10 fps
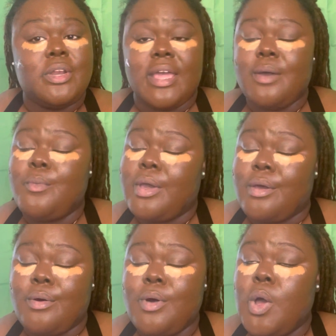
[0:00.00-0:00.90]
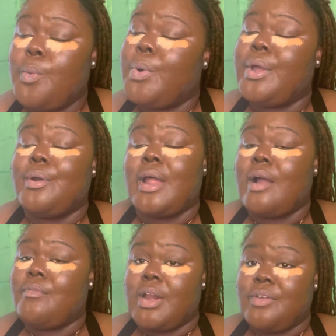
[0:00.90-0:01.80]
damn well we are
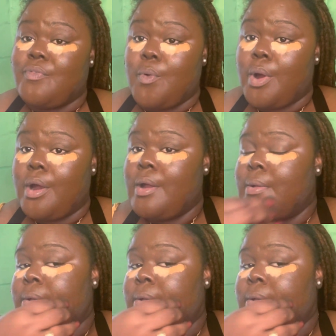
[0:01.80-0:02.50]
not ready for.